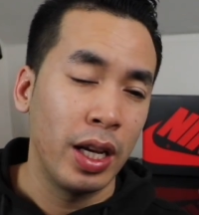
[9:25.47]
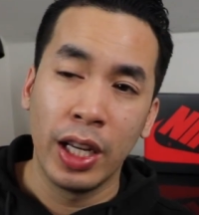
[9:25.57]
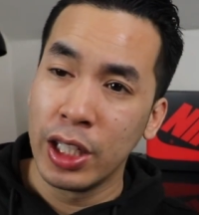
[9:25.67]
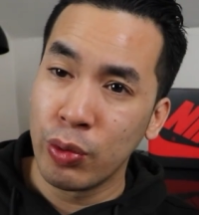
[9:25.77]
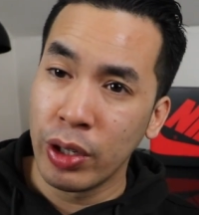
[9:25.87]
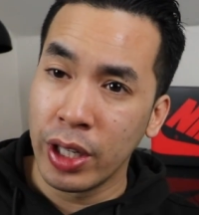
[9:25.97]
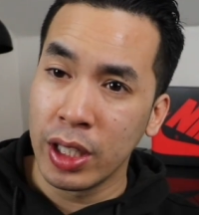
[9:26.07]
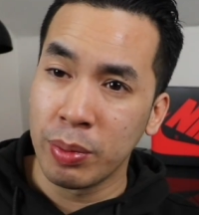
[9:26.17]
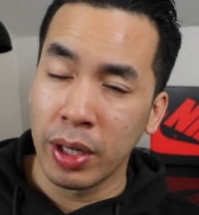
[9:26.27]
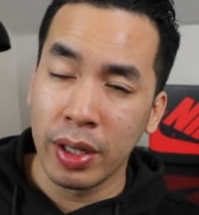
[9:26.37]
It is what it
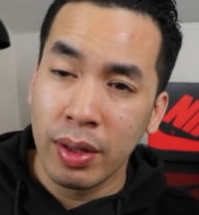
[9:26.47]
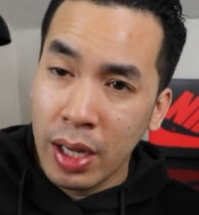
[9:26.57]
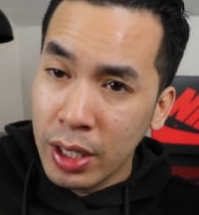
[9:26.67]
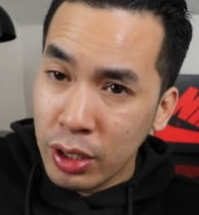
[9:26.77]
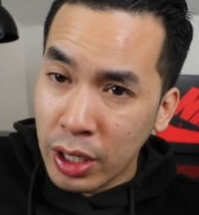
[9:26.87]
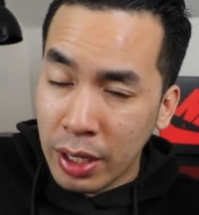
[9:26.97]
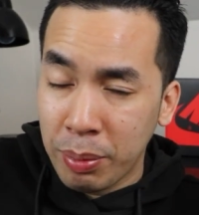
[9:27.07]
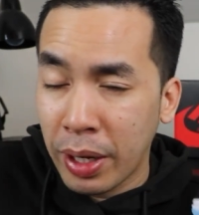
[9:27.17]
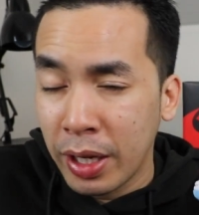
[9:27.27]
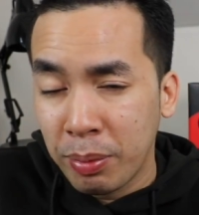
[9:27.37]
is, man. You gotta
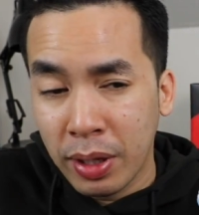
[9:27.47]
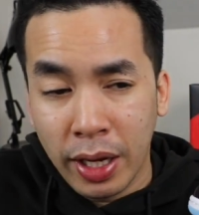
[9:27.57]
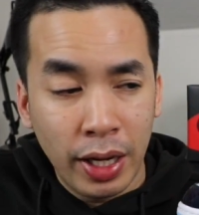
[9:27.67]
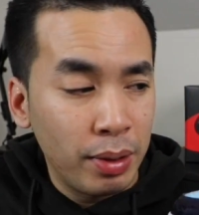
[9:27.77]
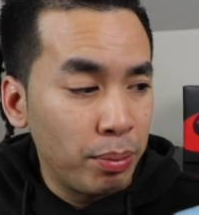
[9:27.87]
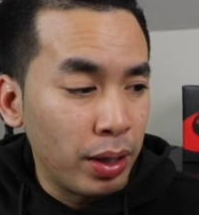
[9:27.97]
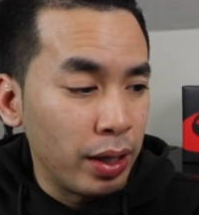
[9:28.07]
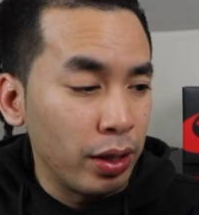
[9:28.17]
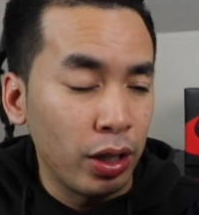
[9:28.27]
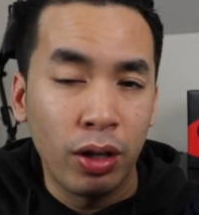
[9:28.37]
pay to play it,
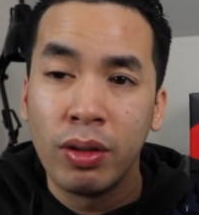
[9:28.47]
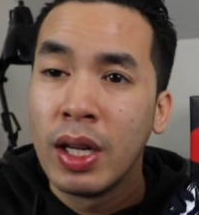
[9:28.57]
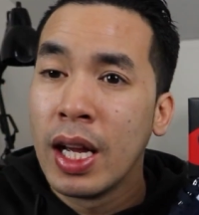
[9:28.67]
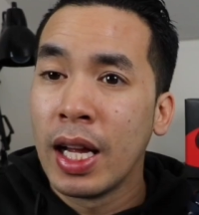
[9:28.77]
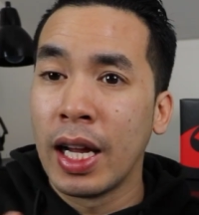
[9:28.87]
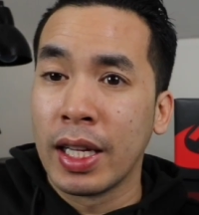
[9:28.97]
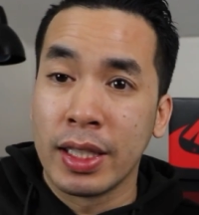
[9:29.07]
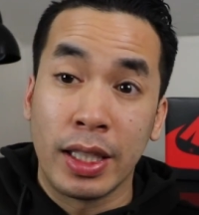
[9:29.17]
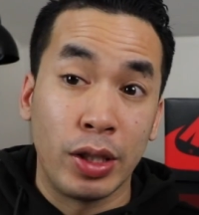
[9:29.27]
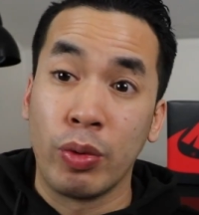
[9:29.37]
but you know, like I
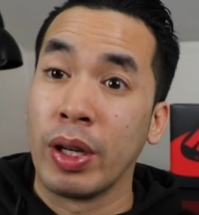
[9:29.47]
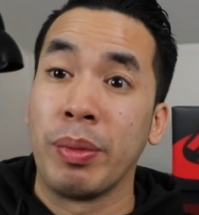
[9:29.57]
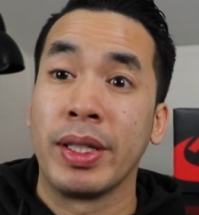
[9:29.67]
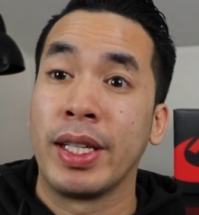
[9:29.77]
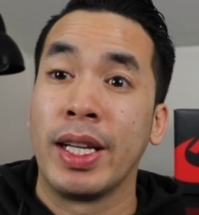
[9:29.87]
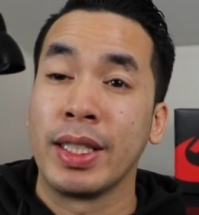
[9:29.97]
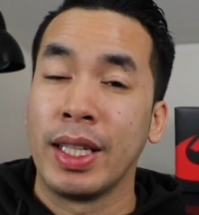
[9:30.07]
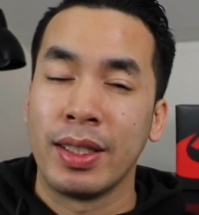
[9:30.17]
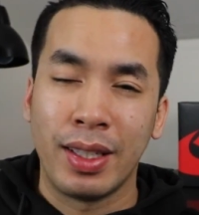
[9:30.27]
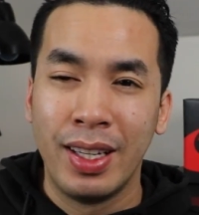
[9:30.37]
said, I just wanna get my size,
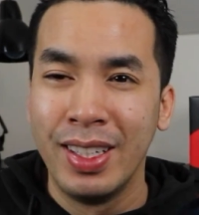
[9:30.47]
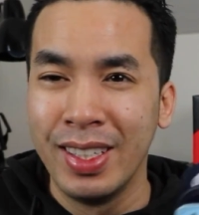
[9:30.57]
guys.